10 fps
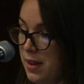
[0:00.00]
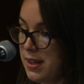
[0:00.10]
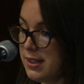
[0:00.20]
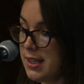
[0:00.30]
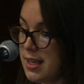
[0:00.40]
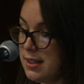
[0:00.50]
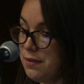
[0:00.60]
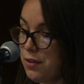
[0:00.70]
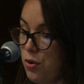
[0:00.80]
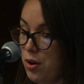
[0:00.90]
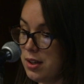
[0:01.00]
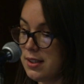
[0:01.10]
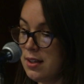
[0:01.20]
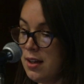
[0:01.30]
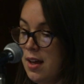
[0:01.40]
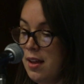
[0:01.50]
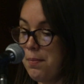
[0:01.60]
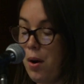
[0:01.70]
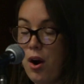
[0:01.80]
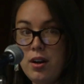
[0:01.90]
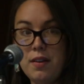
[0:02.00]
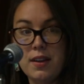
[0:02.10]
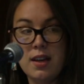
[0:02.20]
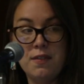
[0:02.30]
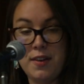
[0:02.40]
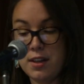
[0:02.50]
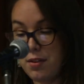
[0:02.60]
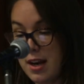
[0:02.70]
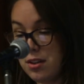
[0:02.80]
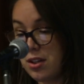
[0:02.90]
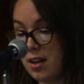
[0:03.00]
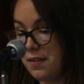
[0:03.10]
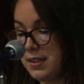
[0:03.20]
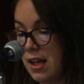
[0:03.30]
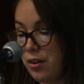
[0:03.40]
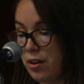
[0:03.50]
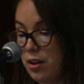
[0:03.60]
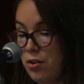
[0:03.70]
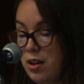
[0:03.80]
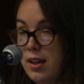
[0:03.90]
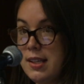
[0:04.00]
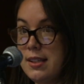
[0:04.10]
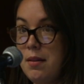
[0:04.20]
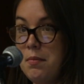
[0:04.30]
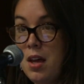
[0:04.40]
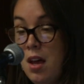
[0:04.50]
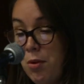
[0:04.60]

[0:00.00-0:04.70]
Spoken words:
This is, of course, part of the configuration of settler colonialism,